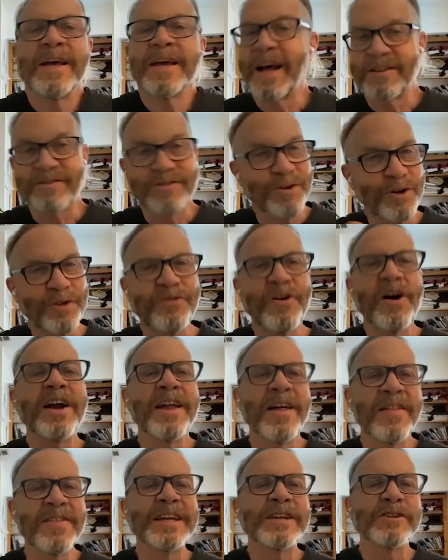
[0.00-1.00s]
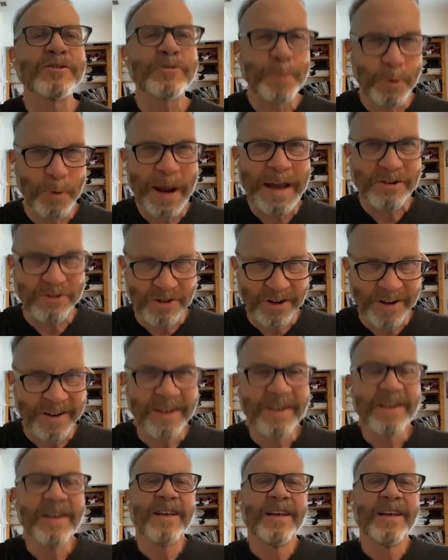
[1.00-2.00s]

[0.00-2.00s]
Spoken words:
got certified on the inspiration.